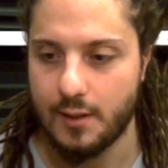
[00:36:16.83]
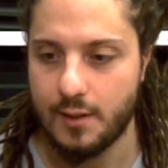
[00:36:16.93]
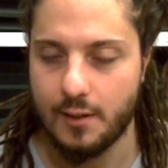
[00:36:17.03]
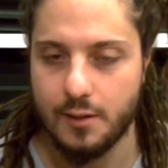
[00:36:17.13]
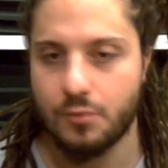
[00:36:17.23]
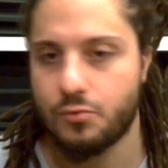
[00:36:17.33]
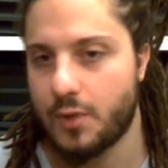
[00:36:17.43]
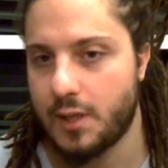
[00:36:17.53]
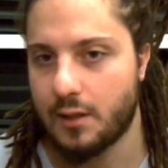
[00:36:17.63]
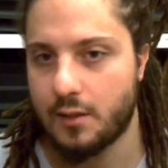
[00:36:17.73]
You
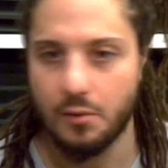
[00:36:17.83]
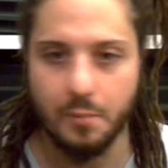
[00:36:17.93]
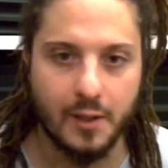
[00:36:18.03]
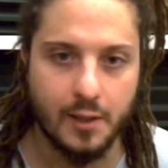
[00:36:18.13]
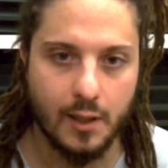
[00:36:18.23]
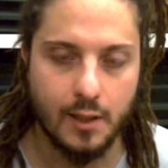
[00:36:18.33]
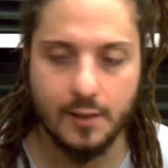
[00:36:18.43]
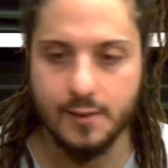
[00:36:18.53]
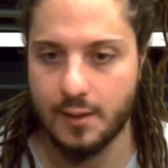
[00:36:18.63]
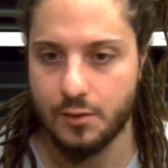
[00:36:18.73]
drink, you party,
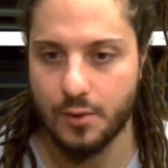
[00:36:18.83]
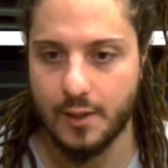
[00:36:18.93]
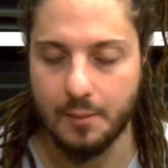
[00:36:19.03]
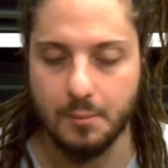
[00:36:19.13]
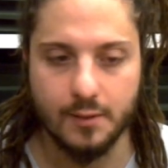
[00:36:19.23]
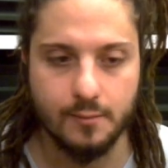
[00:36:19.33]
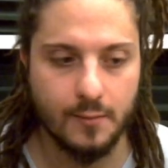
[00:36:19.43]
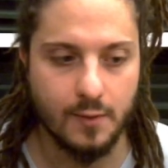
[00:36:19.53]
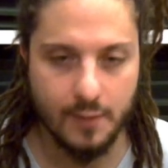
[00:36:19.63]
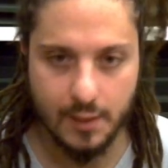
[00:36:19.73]
etc. But
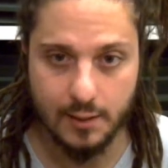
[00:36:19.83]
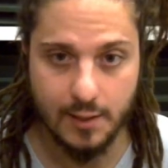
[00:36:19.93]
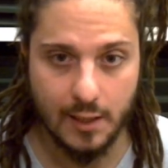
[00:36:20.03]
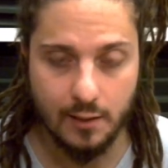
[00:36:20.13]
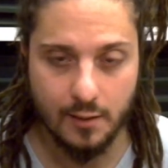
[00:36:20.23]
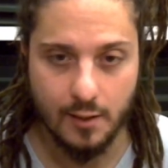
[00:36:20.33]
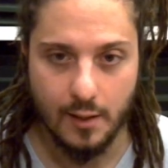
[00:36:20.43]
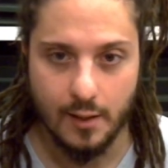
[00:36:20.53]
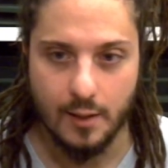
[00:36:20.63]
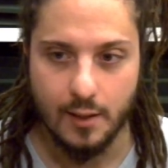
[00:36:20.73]
that night,
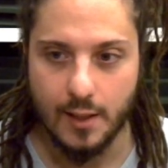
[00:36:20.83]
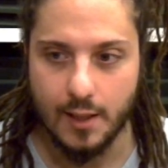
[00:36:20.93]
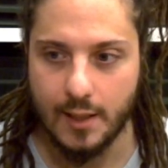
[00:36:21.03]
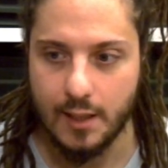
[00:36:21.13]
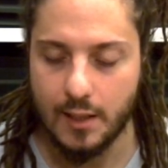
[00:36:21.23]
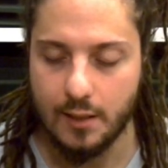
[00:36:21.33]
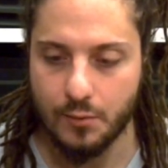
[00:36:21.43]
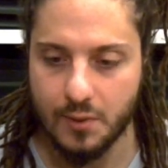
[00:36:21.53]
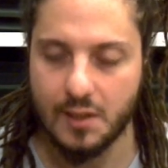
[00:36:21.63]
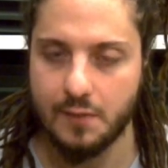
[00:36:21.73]
I
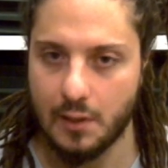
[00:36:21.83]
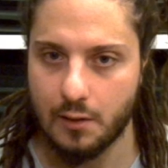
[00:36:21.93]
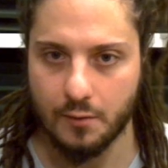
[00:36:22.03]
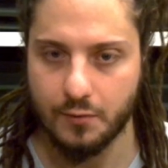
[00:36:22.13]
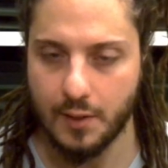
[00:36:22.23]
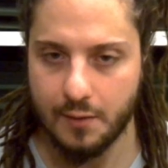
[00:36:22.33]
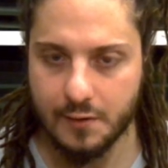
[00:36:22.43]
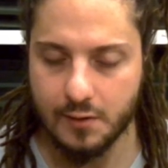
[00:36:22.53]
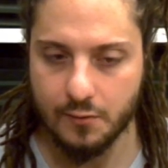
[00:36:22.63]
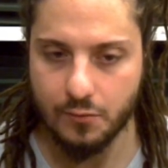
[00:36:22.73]
received a lot of
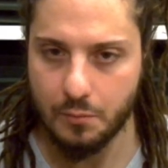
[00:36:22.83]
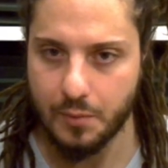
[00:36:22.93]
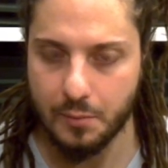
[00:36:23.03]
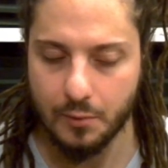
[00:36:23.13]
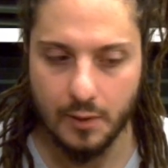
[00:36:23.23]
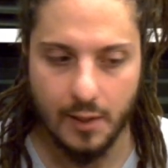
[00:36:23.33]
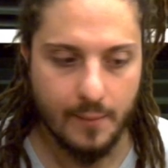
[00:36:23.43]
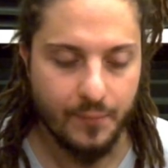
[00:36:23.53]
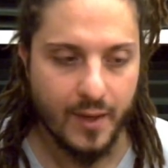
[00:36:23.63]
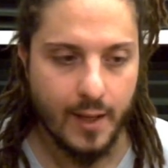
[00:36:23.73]
gifts from people,
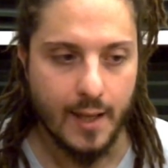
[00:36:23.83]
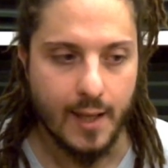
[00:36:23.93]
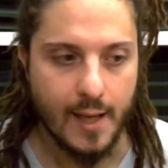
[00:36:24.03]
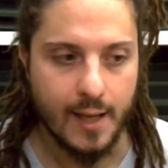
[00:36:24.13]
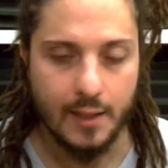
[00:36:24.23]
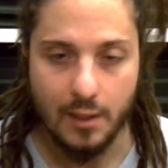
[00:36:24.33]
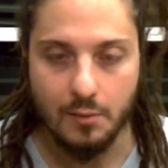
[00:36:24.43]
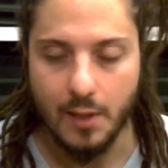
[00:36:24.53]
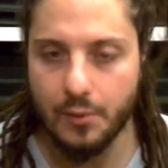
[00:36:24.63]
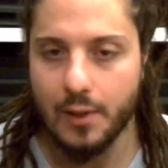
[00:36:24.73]
and
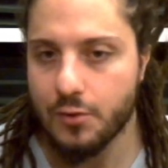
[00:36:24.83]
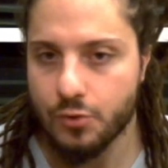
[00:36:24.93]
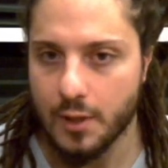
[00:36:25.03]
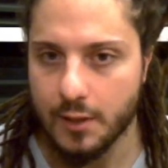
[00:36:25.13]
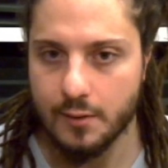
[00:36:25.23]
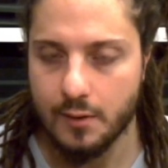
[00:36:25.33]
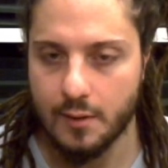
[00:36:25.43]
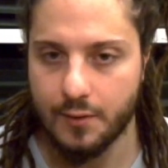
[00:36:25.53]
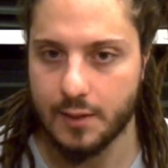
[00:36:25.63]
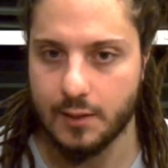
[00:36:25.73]
I really enjoyed
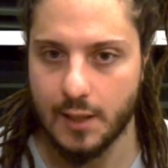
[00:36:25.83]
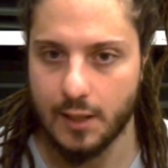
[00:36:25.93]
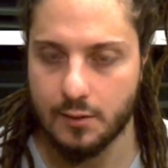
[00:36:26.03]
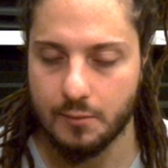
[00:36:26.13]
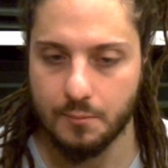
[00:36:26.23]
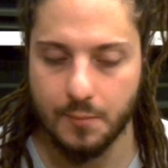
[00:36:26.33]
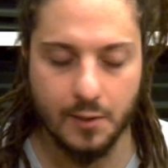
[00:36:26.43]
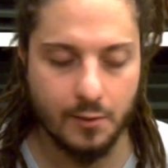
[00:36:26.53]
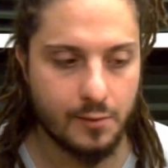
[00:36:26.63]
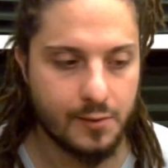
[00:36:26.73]
that night
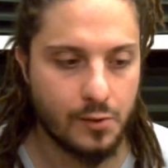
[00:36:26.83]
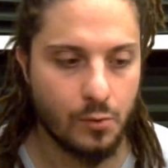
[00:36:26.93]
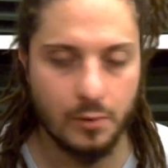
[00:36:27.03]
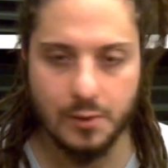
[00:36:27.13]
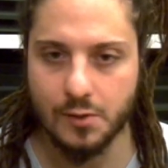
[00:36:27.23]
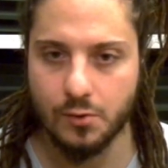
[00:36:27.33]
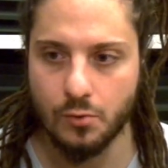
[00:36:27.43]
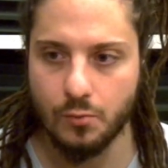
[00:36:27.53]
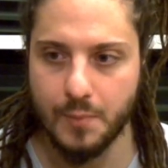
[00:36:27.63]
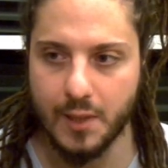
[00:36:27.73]
because you
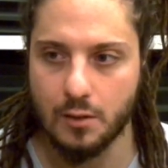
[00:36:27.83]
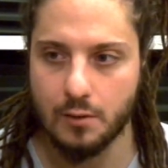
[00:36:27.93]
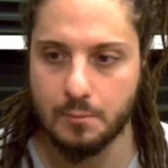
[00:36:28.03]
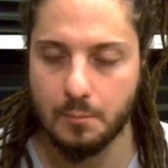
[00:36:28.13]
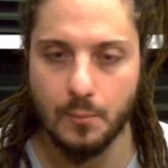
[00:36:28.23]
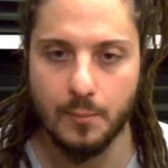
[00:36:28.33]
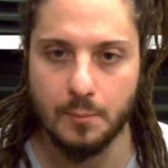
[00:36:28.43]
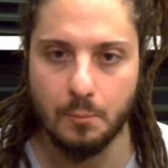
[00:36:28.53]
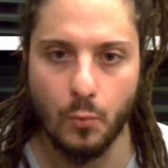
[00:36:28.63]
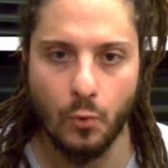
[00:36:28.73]
also become
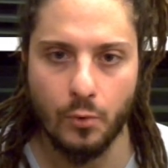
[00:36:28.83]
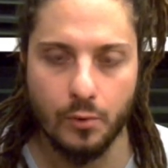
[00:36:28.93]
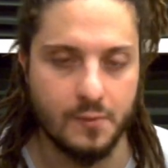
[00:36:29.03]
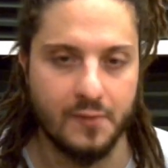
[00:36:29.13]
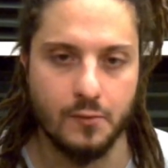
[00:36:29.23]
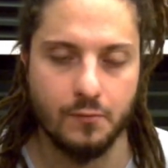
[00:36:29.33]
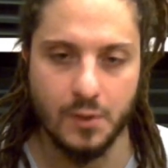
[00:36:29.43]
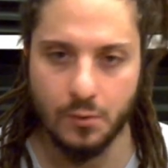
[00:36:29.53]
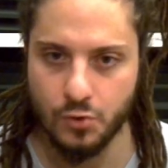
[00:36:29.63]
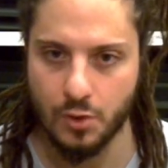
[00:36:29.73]
more of a
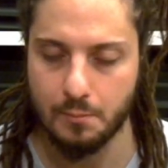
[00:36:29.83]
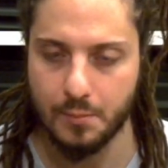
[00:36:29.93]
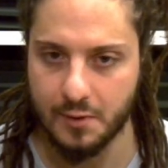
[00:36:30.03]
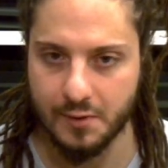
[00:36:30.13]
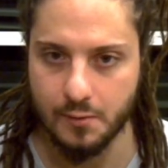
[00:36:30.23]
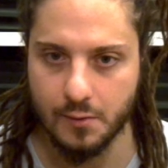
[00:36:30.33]
Venusian person.